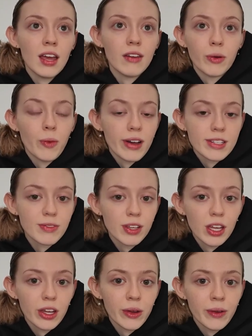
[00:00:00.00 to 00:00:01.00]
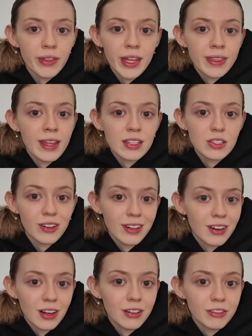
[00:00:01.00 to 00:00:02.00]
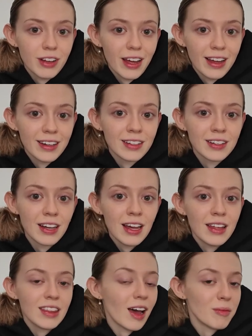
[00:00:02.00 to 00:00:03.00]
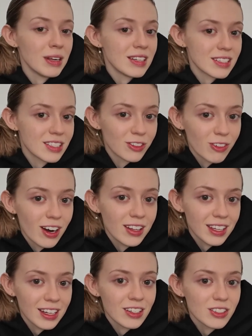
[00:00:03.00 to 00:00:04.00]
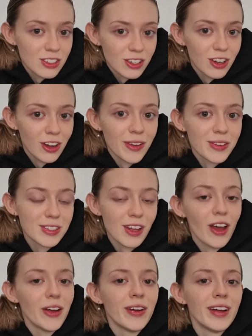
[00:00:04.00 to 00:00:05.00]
If it works for you, then that's good enough, and that means it's the right thing to do. So